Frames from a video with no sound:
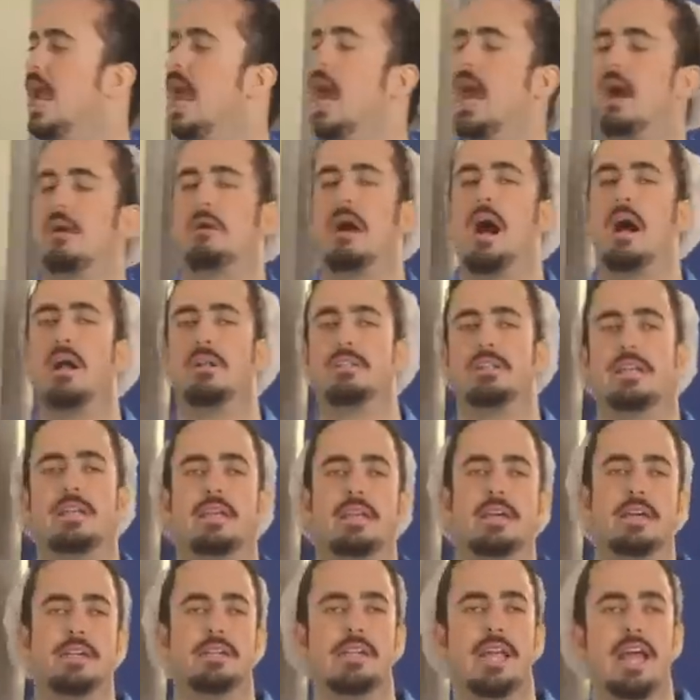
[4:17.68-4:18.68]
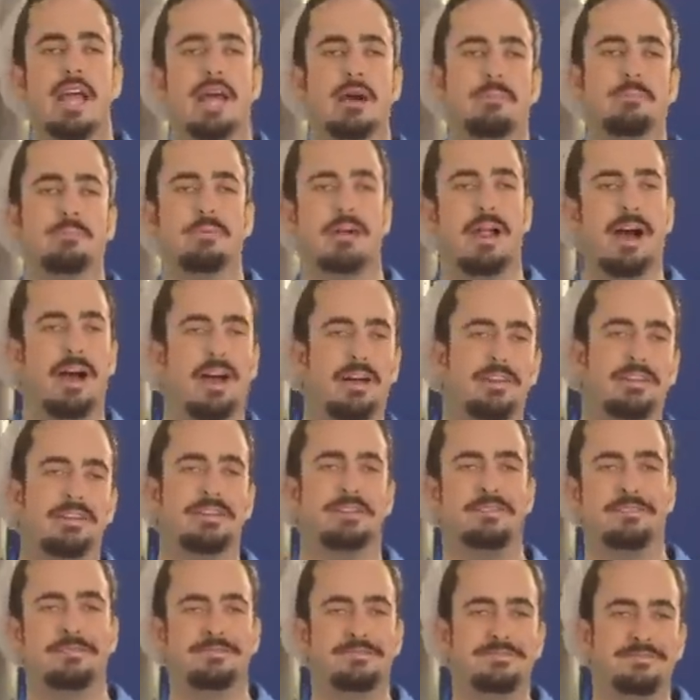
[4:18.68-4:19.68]
How old are you now,
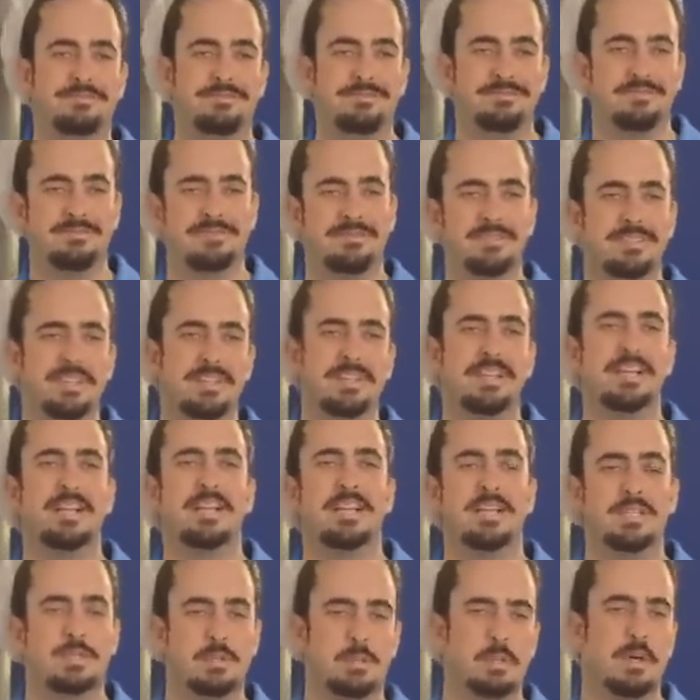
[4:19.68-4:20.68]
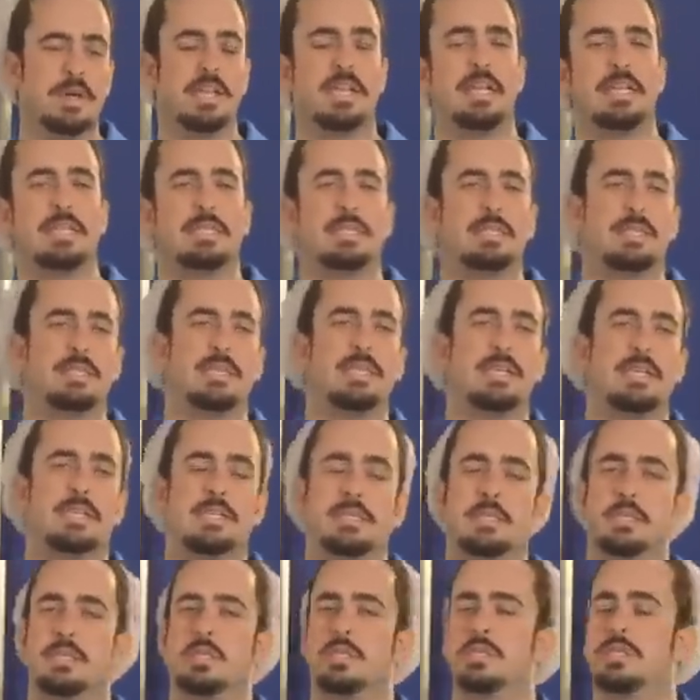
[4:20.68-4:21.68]
Broden? 26.
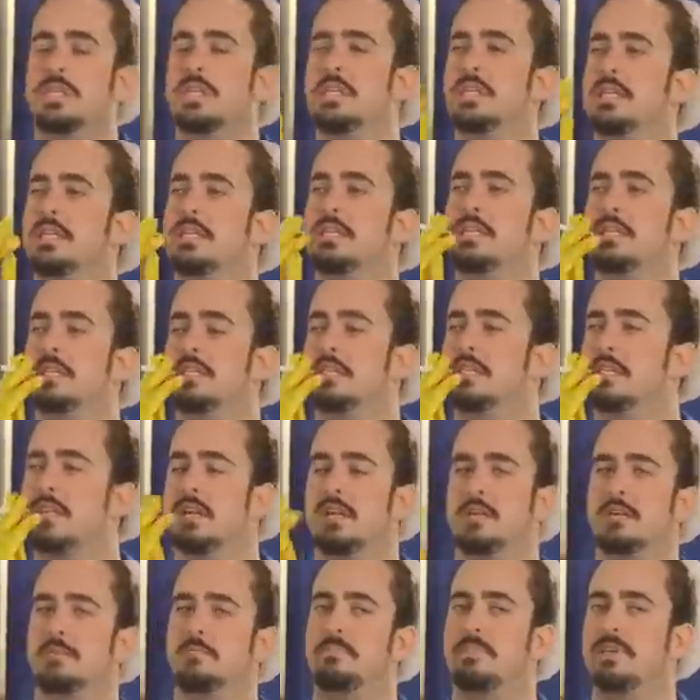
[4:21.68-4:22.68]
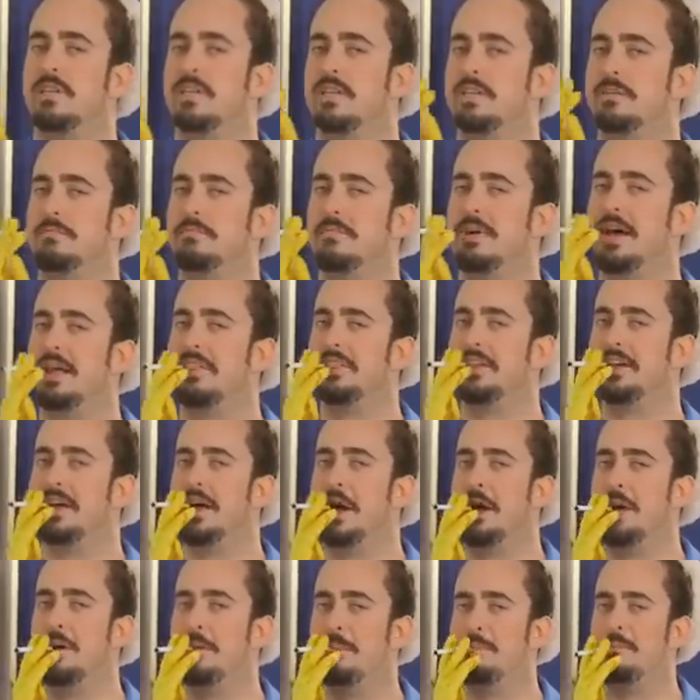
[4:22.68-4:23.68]
26? Jesus, I could be your
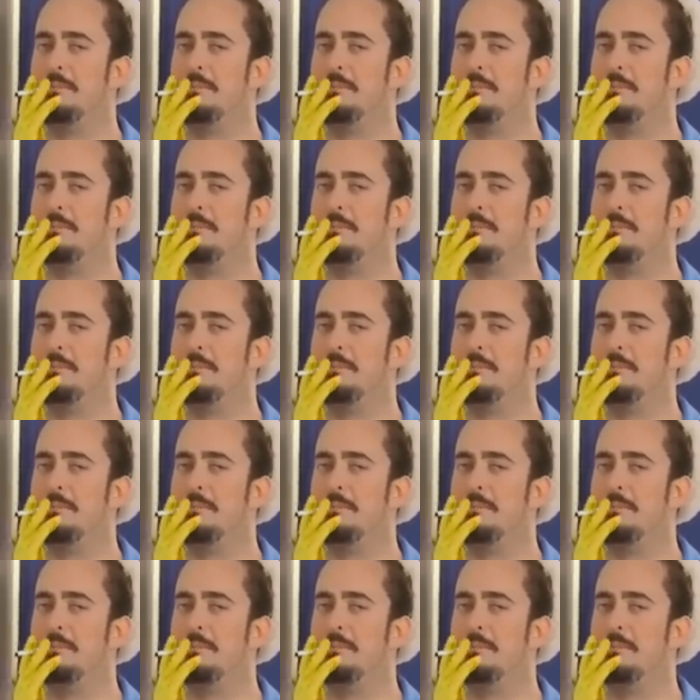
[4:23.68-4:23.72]
mother.